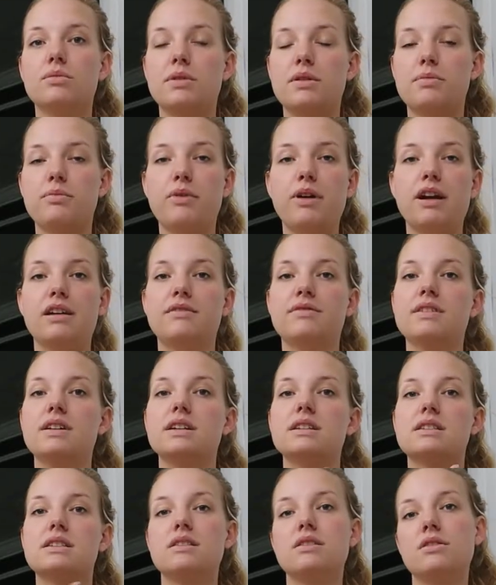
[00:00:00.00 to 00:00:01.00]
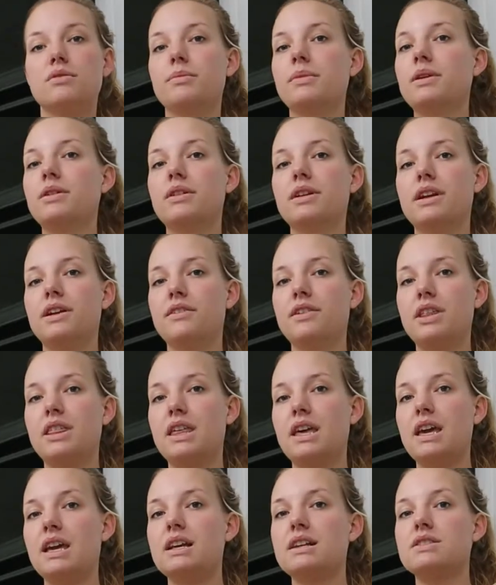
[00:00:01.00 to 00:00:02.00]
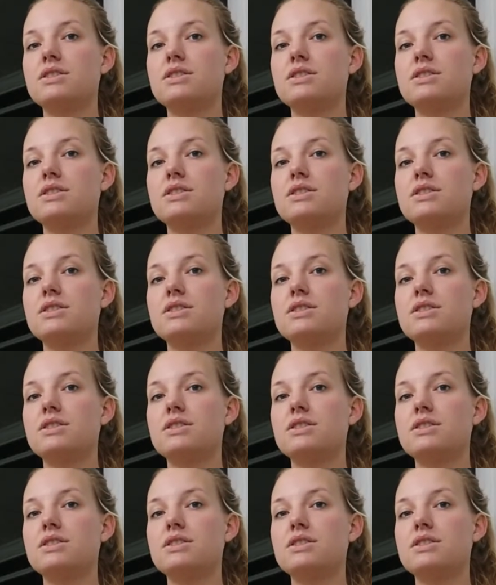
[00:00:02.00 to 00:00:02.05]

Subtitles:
with breakfast and their milk and everything.